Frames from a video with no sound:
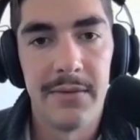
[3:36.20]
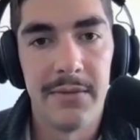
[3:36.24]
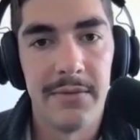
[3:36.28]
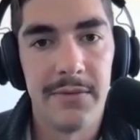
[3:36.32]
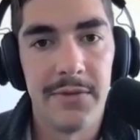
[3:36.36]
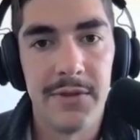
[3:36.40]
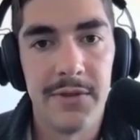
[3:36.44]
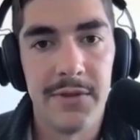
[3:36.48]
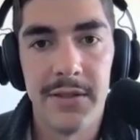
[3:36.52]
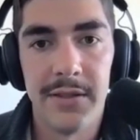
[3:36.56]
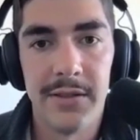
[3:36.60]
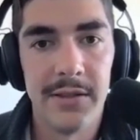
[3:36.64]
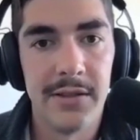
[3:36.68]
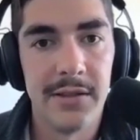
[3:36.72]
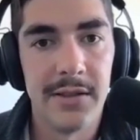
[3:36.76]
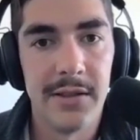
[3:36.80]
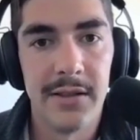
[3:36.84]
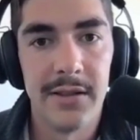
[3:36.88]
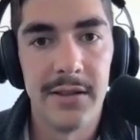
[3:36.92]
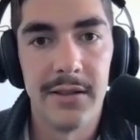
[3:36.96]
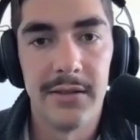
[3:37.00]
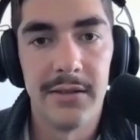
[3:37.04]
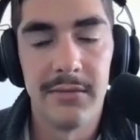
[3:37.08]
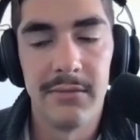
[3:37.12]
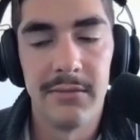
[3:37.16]

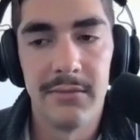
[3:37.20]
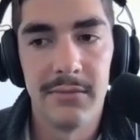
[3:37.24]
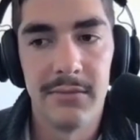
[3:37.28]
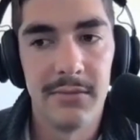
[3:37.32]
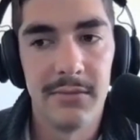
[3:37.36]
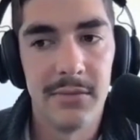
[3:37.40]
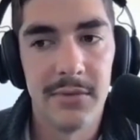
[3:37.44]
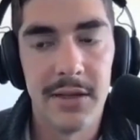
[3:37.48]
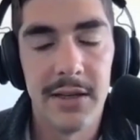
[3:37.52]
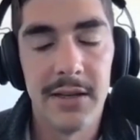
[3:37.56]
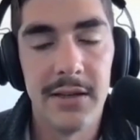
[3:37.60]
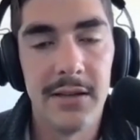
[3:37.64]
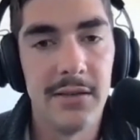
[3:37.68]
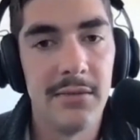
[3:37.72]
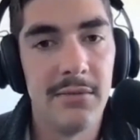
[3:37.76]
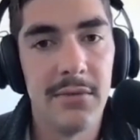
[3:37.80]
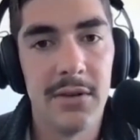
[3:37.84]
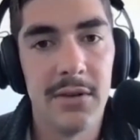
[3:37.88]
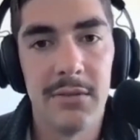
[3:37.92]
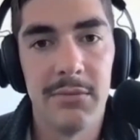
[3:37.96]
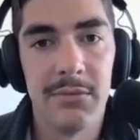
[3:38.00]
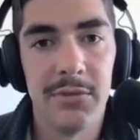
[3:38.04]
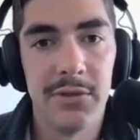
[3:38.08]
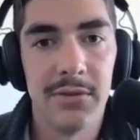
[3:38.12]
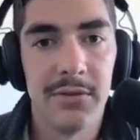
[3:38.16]
facilitating any
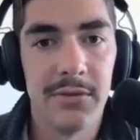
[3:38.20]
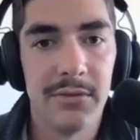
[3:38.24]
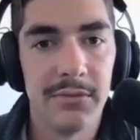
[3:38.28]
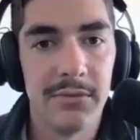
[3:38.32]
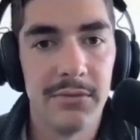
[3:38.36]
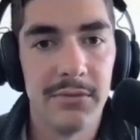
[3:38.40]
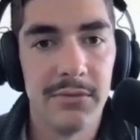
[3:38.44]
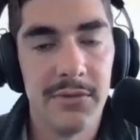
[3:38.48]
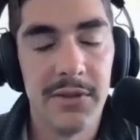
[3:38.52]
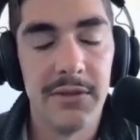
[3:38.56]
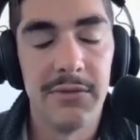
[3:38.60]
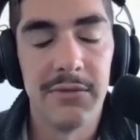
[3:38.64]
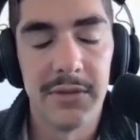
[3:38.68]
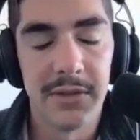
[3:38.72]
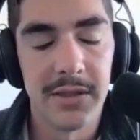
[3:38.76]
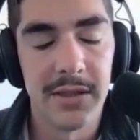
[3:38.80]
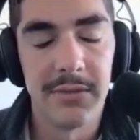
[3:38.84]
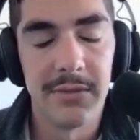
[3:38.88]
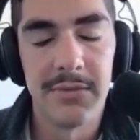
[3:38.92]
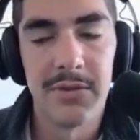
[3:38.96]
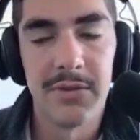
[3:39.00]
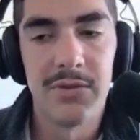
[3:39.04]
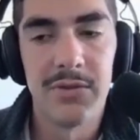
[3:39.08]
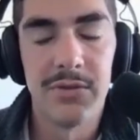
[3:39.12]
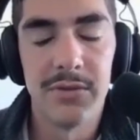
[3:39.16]
number of different
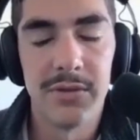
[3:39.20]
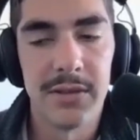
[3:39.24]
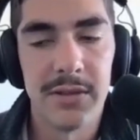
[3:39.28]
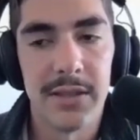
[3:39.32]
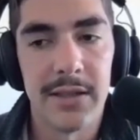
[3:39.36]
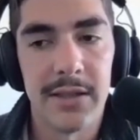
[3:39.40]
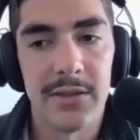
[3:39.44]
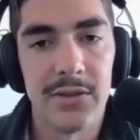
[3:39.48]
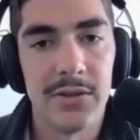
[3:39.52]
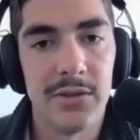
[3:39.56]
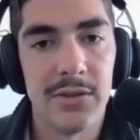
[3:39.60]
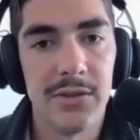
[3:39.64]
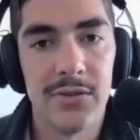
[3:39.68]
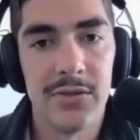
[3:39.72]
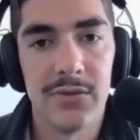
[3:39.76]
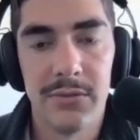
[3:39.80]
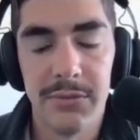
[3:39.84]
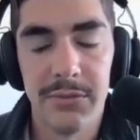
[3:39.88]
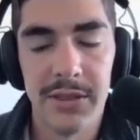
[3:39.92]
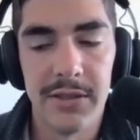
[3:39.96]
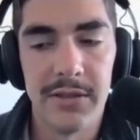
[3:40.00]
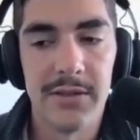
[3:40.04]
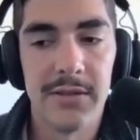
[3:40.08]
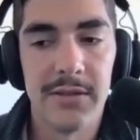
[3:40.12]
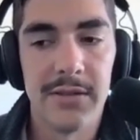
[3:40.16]
types of transactions,
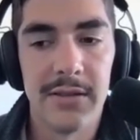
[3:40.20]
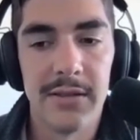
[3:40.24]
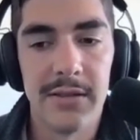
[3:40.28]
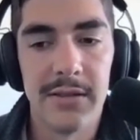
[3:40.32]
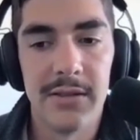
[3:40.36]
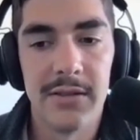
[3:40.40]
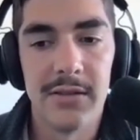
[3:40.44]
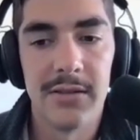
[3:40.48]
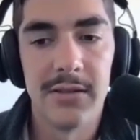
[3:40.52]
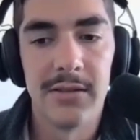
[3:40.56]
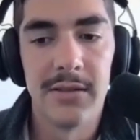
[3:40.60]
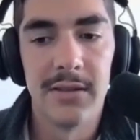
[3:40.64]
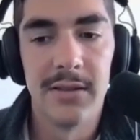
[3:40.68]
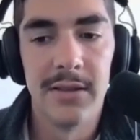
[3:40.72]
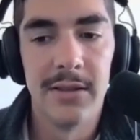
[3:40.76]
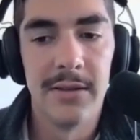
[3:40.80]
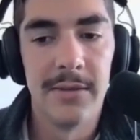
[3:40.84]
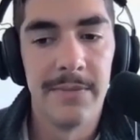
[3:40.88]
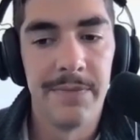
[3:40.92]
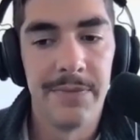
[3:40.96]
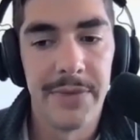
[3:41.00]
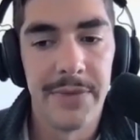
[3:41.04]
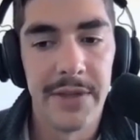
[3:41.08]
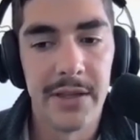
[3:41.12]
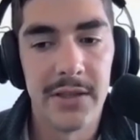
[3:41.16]
remittances,
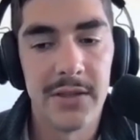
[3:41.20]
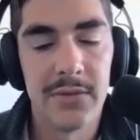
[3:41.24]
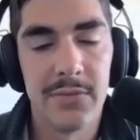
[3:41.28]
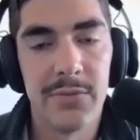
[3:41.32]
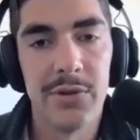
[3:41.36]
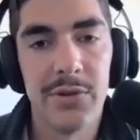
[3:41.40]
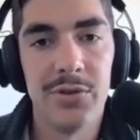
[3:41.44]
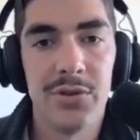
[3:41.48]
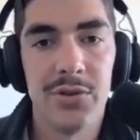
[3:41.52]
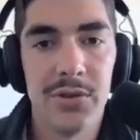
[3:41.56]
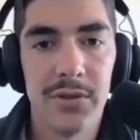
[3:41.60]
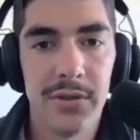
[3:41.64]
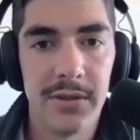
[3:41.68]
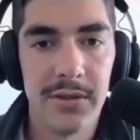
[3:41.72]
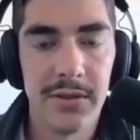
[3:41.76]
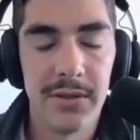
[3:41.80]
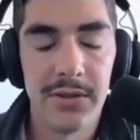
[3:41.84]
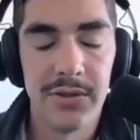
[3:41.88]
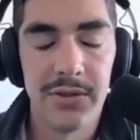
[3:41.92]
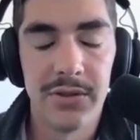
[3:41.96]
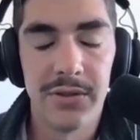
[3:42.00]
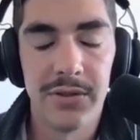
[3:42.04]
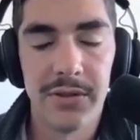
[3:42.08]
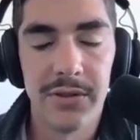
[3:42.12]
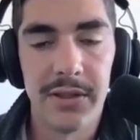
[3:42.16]
exposure to
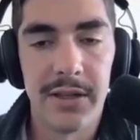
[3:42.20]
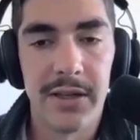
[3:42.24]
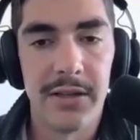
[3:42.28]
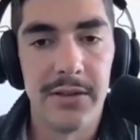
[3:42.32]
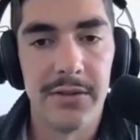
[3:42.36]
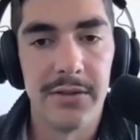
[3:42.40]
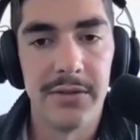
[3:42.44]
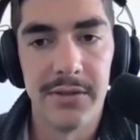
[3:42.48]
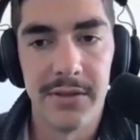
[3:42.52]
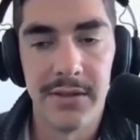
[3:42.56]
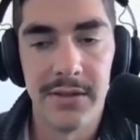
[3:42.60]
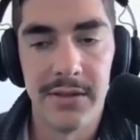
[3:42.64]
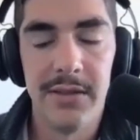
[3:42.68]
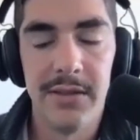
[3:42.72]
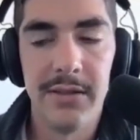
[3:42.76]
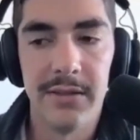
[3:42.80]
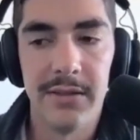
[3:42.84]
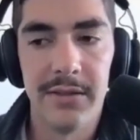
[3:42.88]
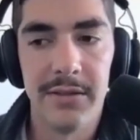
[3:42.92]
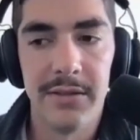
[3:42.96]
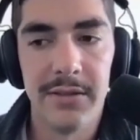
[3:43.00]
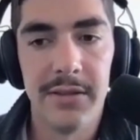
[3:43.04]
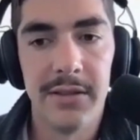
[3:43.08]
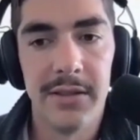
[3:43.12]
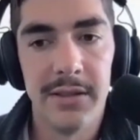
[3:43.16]
digital dollars,
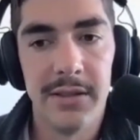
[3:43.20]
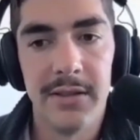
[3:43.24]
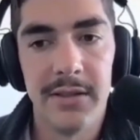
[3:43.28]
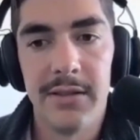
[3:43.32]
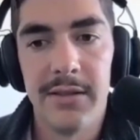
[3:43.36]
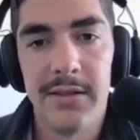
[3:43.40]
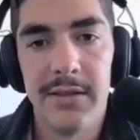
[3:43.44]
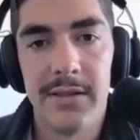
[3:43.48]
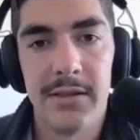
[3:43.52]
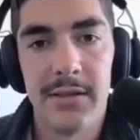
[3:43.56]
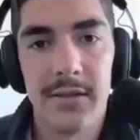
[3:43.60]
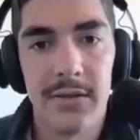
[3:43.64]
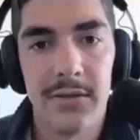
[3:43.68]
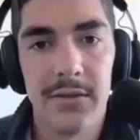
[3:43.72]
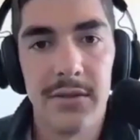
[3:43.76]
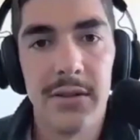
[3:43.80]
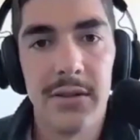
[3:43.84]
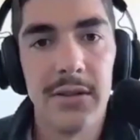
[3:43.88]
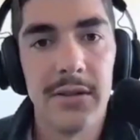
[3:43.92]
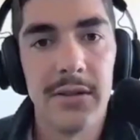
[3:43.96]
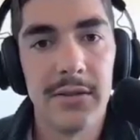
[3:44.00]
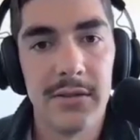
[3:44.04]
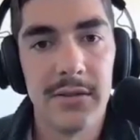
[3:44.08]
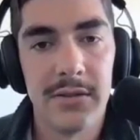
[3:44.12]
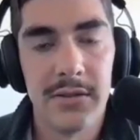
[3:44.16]
yield,
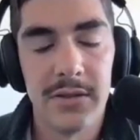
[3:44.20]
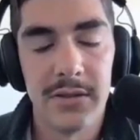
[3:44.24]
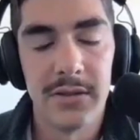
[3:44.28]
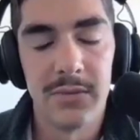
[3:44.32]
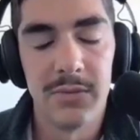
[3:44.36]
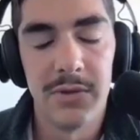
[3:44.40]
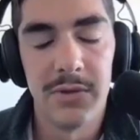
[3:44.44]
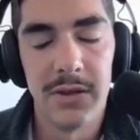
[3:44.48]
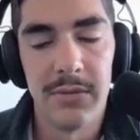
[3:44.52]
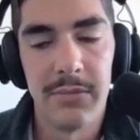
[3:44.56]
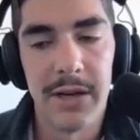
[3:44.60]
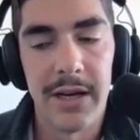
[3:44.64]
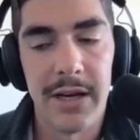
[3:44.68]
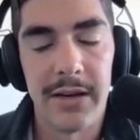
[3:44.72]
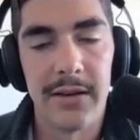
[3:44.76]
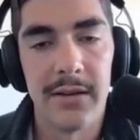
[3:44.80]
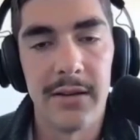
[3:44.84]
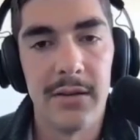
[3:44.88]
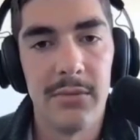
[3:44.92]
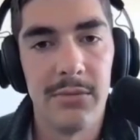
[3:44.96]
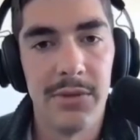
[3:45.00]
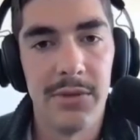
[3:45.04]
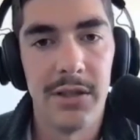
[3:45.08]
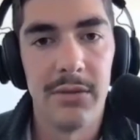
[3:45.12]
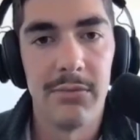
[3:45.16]
etc. It's just with the back
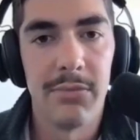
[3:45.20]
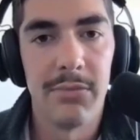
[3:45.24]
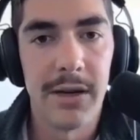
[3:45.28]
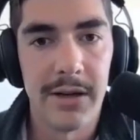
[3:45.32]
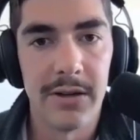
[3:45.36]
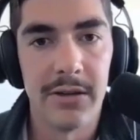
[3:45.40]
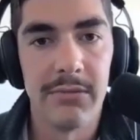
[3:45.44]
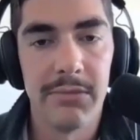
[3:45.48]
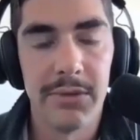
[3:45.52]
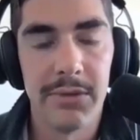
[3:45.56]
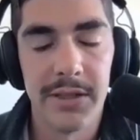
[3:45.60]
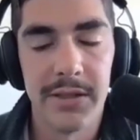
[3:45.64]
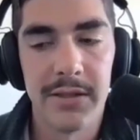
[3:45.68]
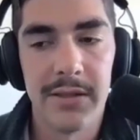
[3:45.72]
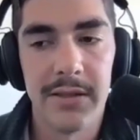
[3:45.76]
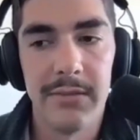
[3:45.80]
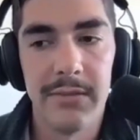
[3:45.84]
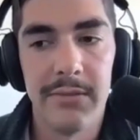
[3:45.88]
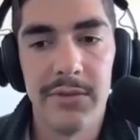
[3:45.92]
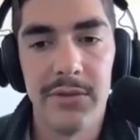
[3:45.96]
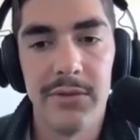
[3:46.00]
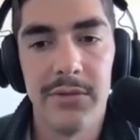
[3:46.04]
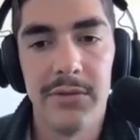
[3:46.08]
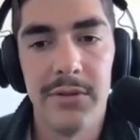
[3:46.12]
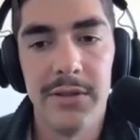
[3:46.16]
end being powered by
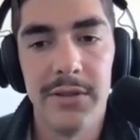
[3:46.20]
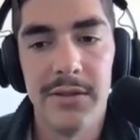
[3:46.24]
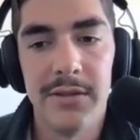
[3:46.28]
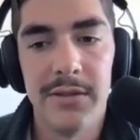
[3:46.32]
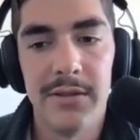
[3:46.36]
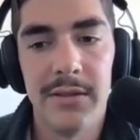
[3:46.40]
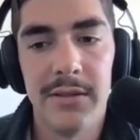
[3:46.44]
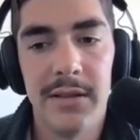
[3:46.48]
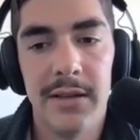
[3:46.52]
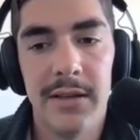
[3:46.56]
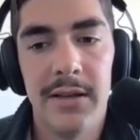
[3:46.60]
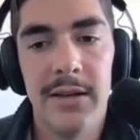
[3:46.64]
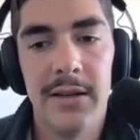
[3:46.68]
stable coins.